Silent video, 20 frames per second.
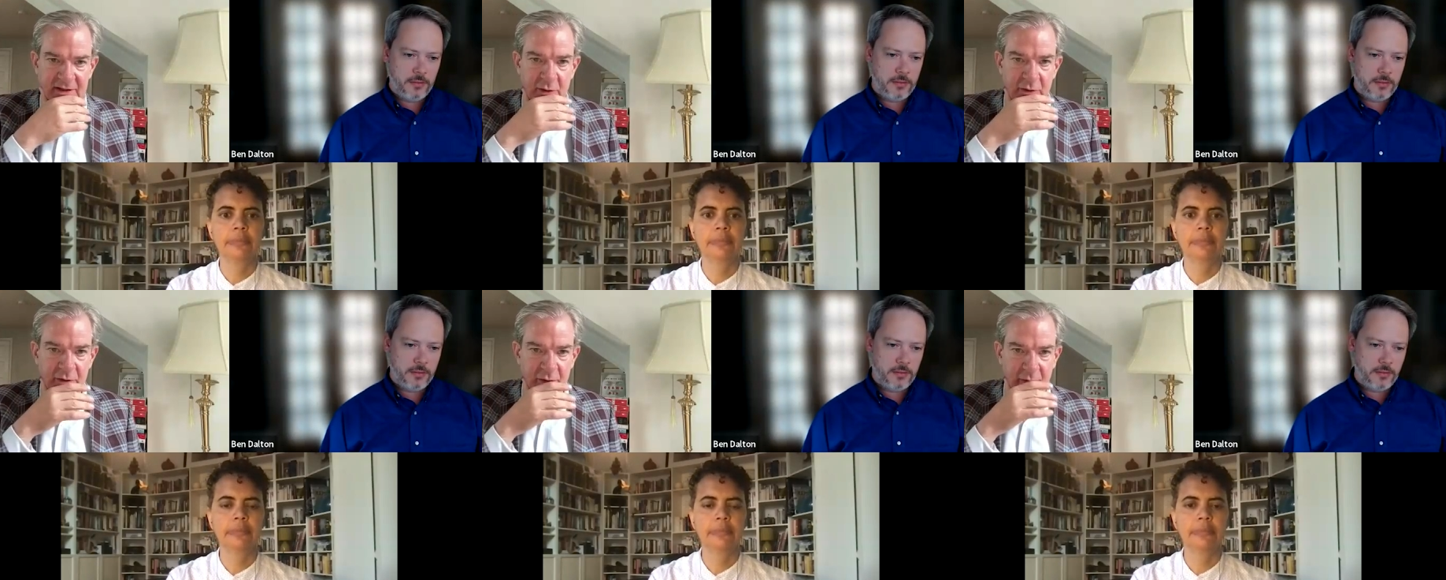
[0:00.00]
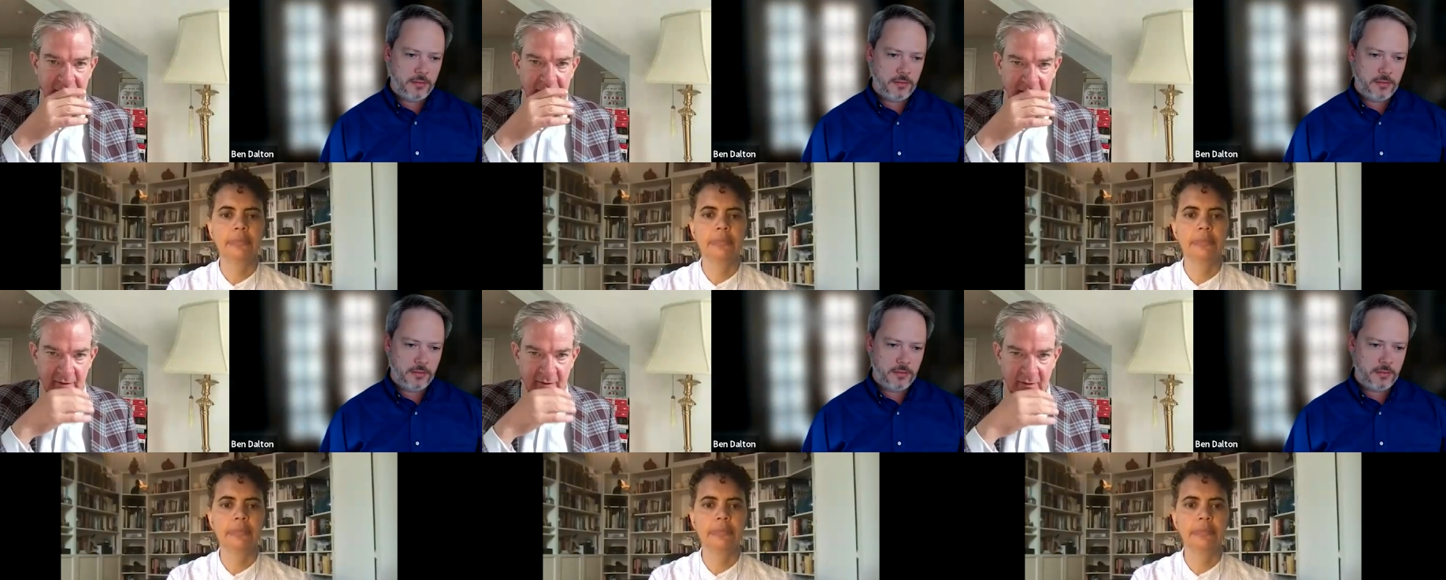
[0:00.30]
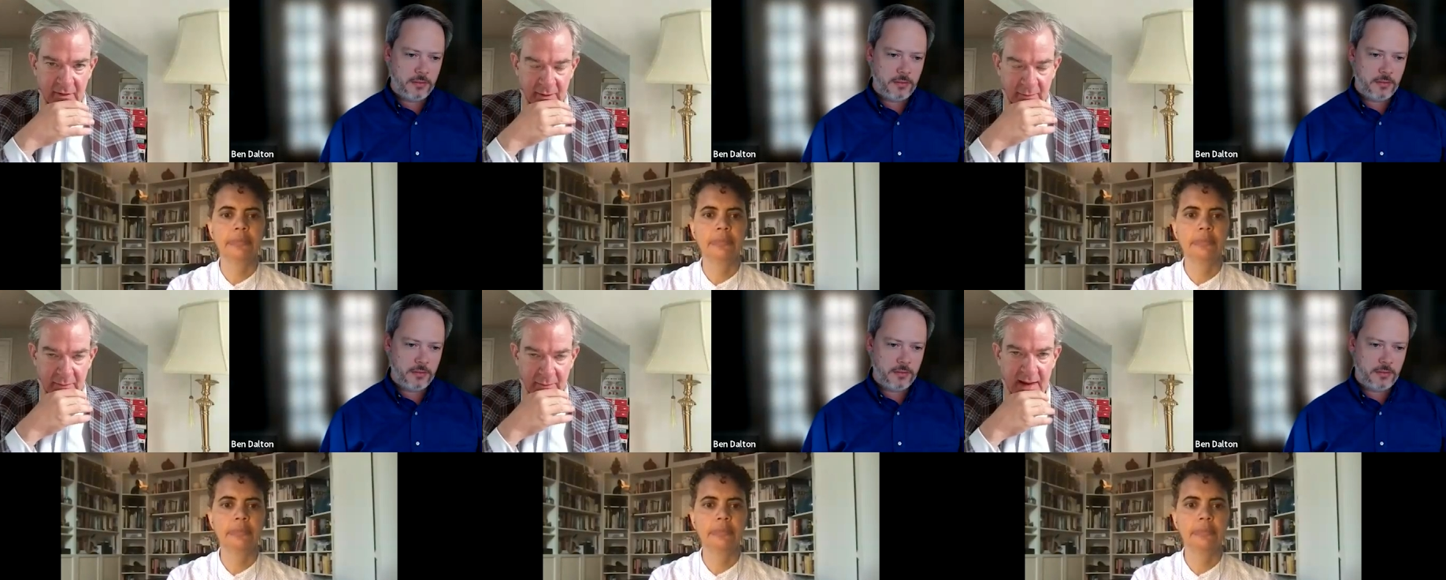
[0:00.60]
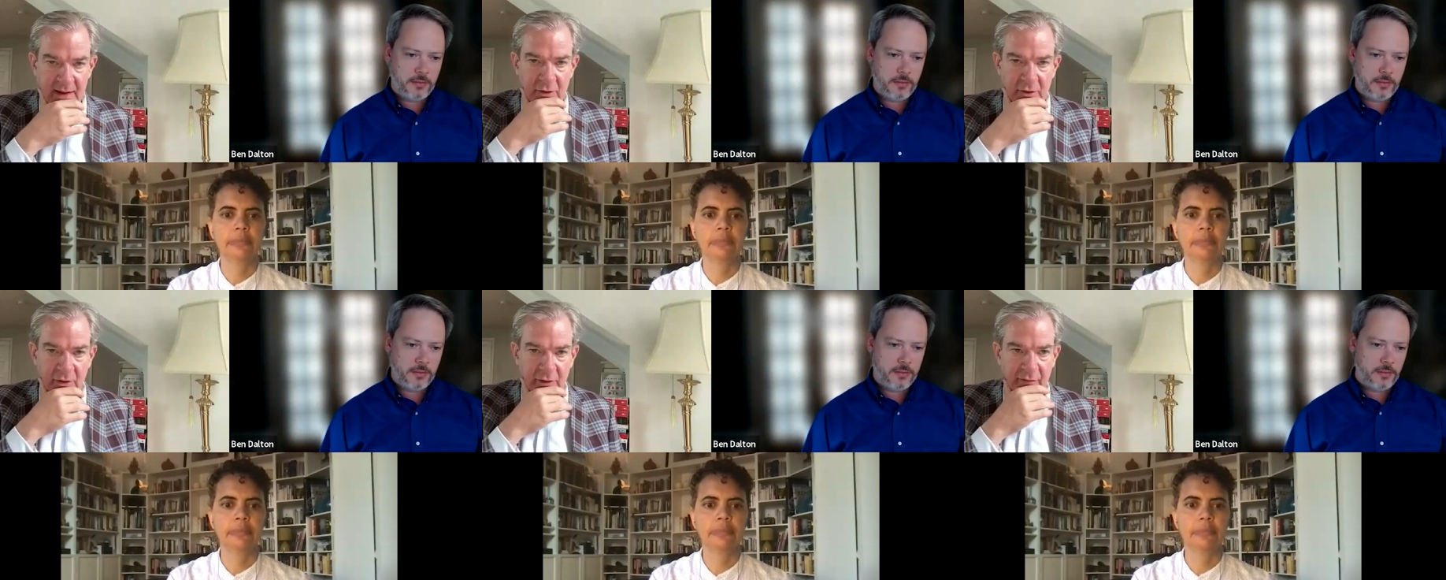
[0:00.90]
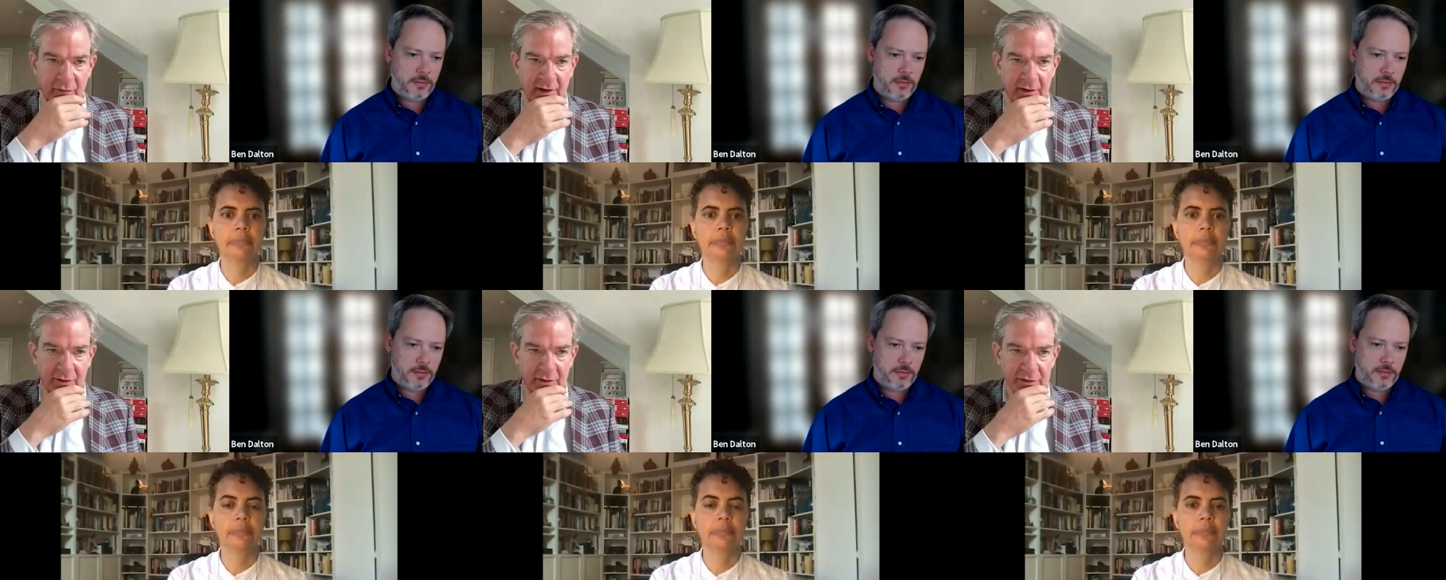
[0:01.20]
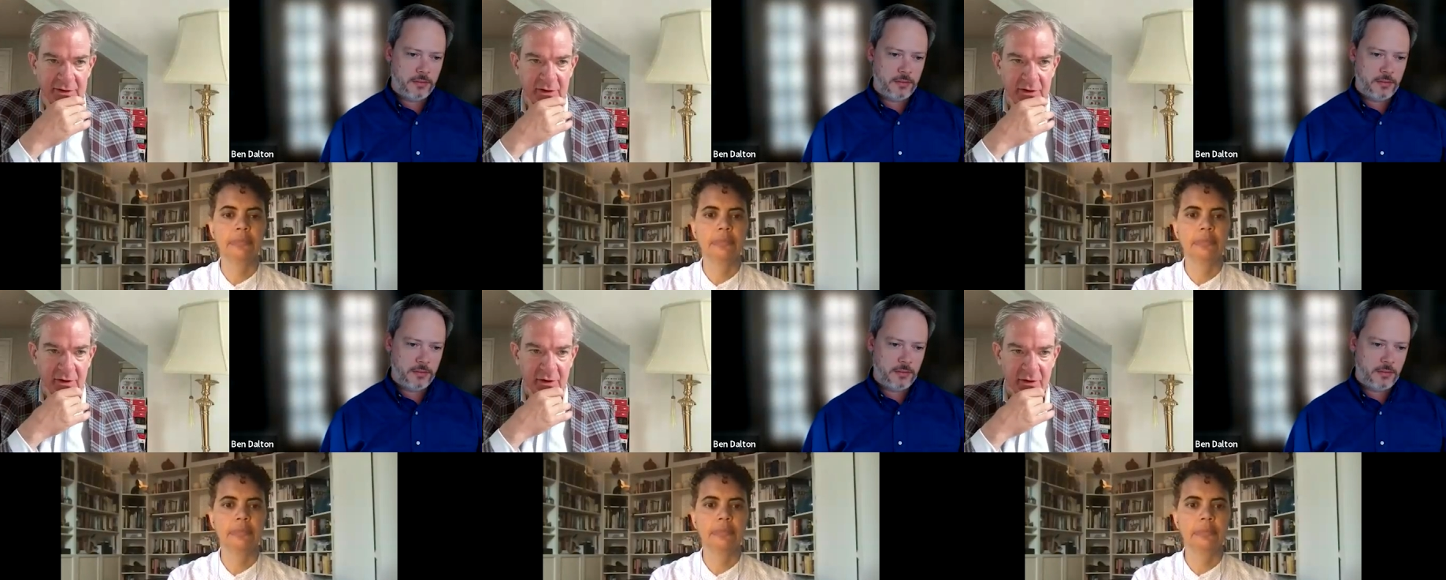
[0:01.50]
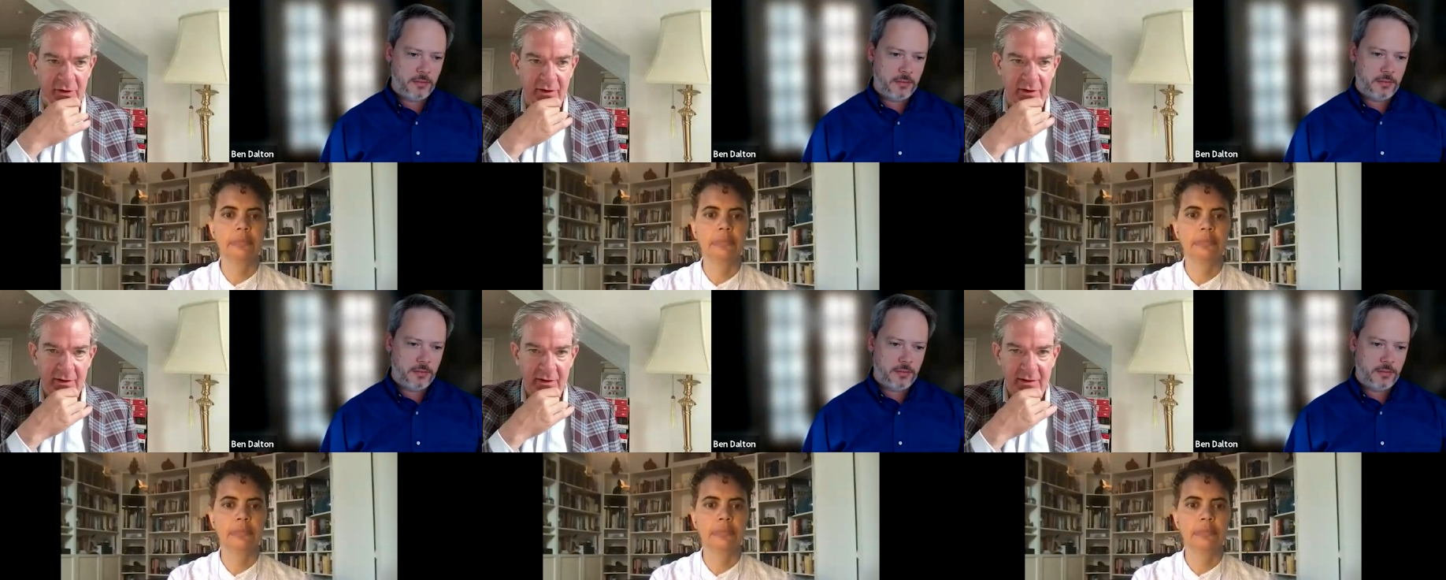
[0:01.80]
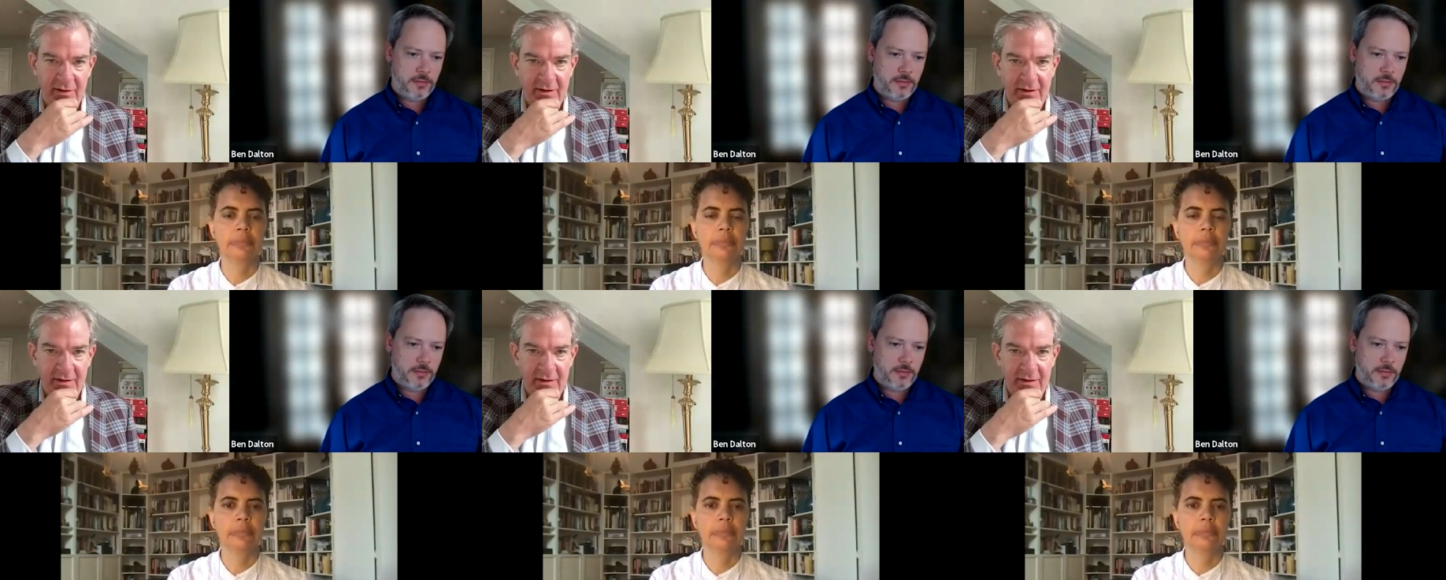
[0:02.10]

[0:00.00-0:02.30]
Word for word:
Speaker 1: social media, and he may not have understood,